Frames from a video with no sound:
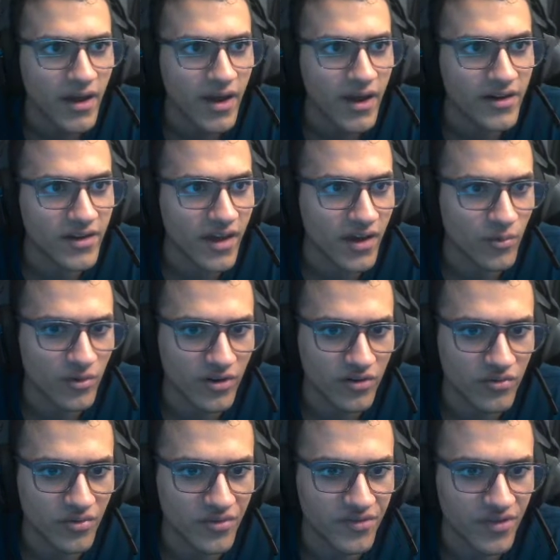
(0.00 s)
And again, we're going to
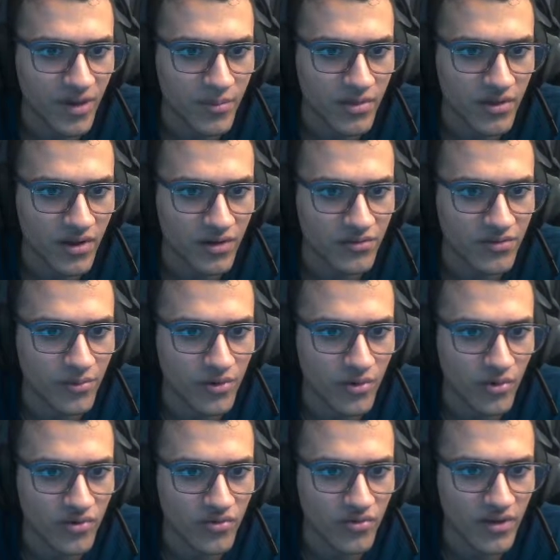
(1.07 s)
do the same thing. So we're
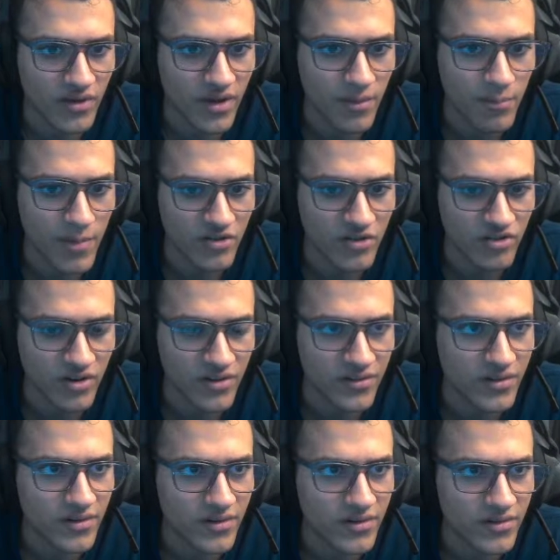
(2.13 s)
going to need a mesh
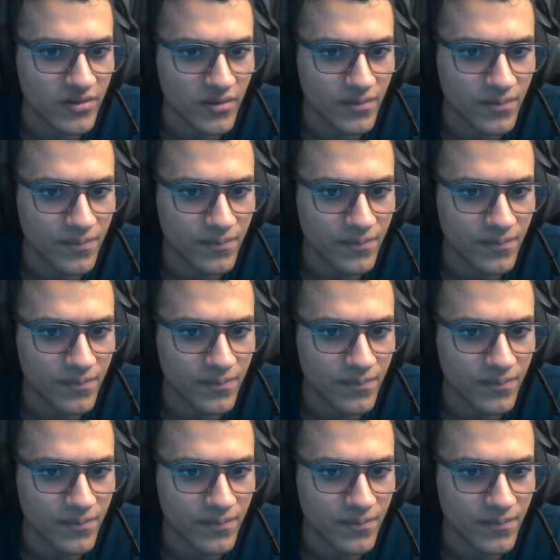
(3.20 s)
instance.